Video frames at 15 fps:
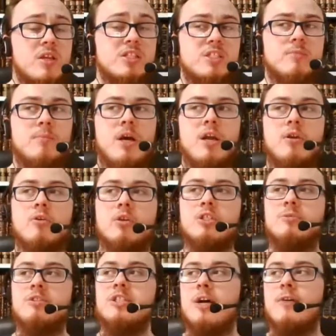So my
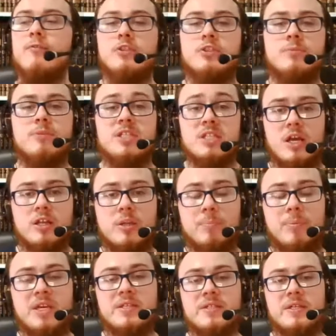encouragement is, after somebody's learned the
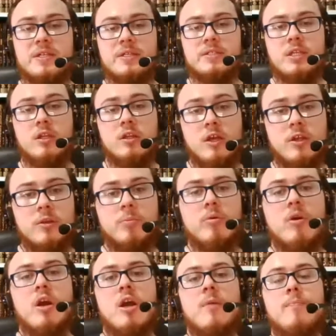basics, they've learned the
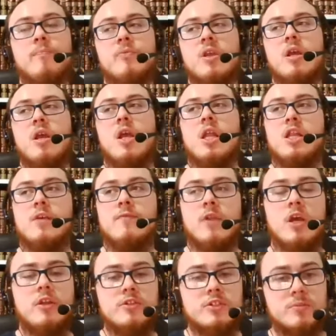prayer, they've
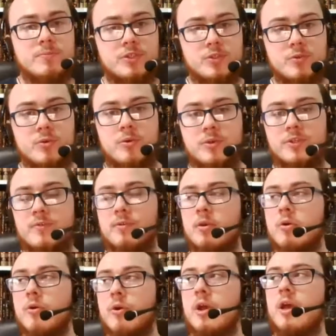learned some surahs from
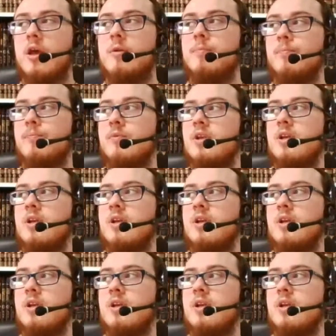the Quran,